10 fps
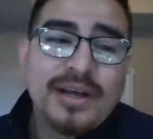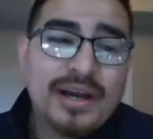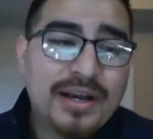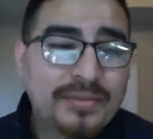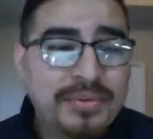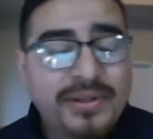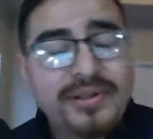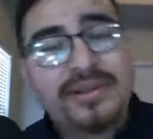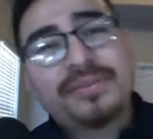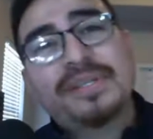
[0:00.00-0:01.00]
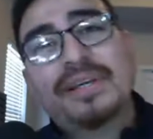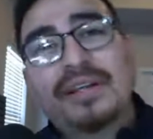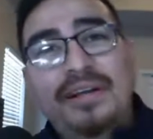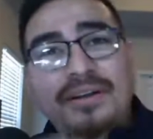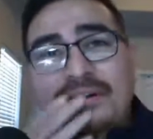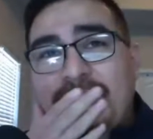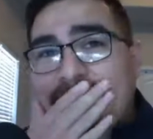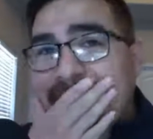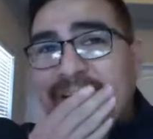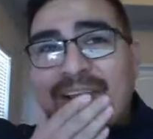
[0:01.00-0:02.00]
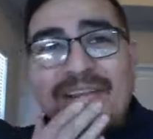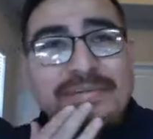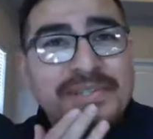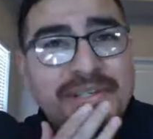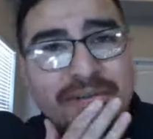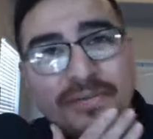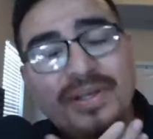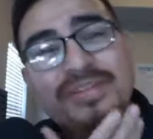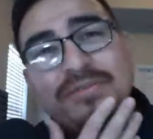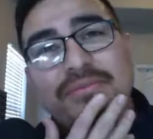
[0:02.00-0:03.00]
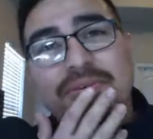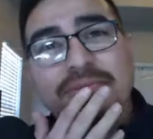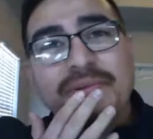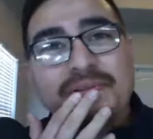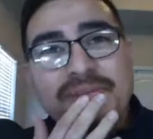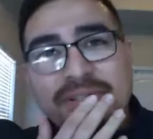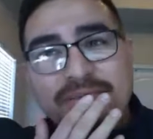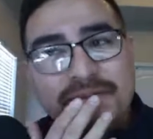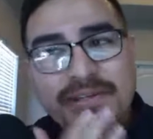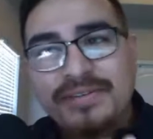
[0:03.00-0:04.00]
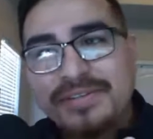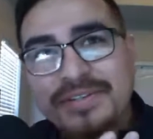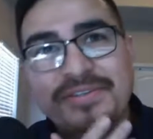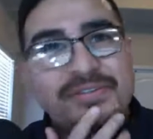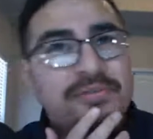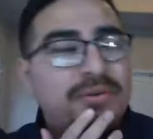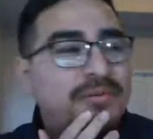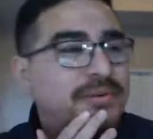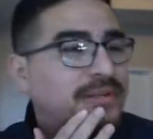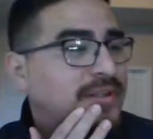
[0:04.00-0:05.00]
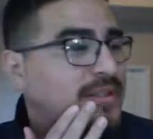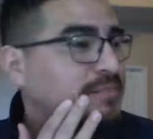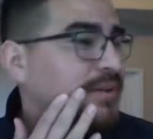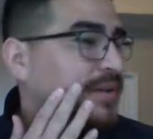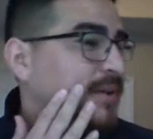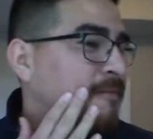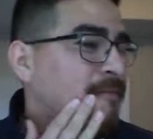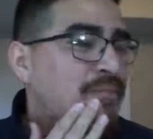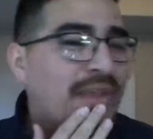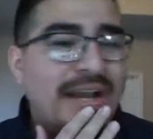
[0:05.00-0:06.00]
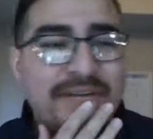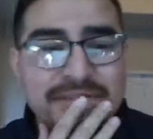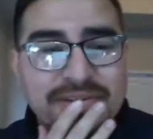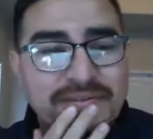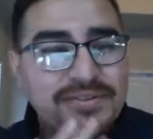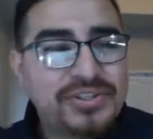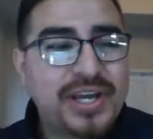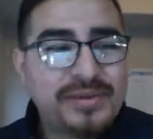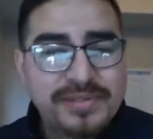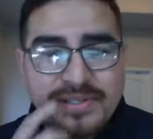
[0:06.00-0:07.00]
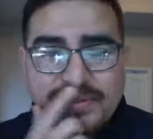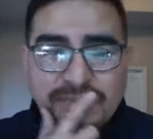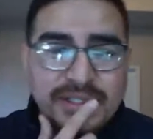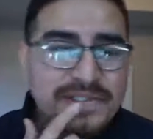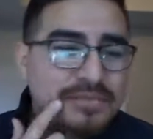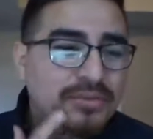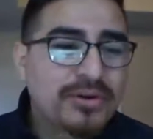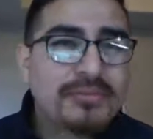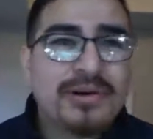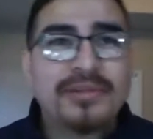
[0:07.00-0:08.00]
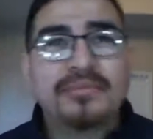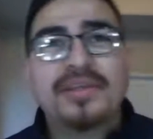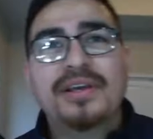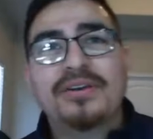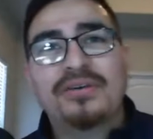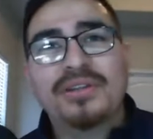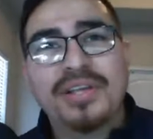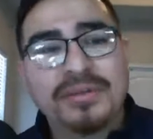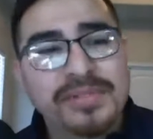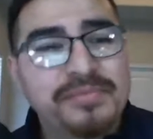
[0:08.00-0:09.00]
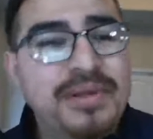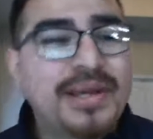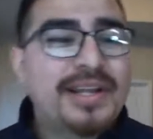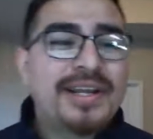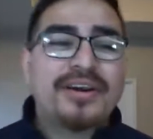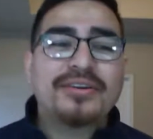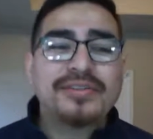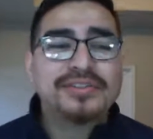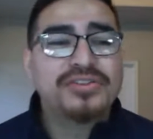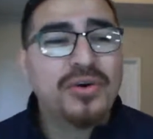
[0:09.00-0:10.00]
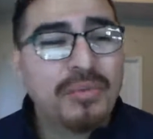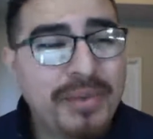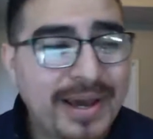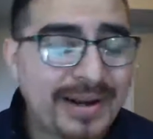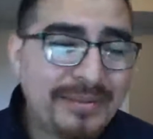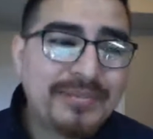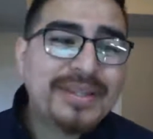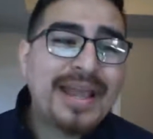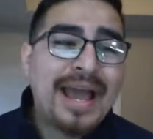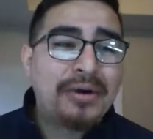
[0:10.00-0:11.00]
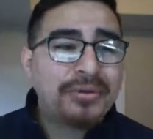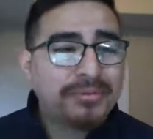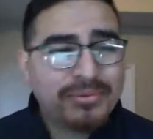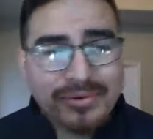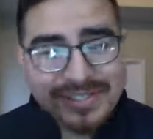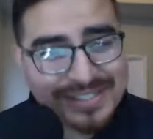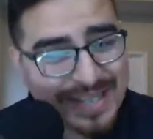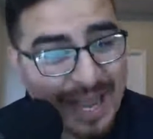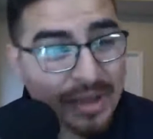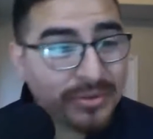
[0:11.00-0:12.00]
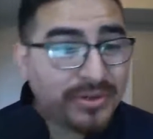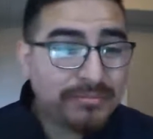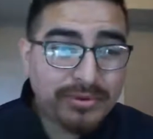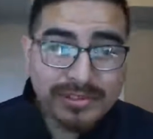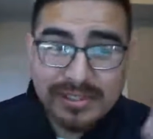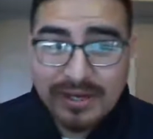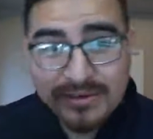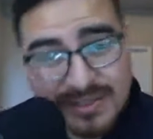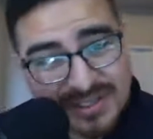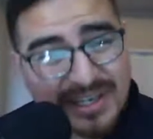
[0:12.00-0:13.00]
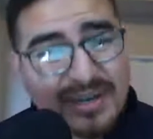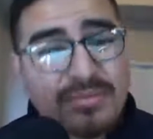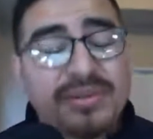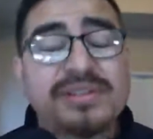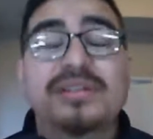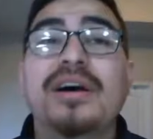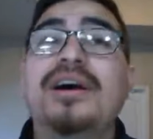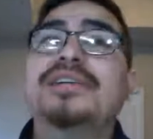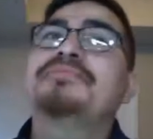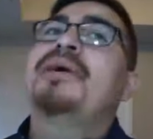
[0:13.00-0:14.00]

I got to put lipstick, or not lipstick. Well, that's what Borba uses. I was going to use Borba in this, but I have to use chapstick as much as Borba on them thick old lips, man. It hurts so bad. I'm down. Your boy's down because the Cowboys lost.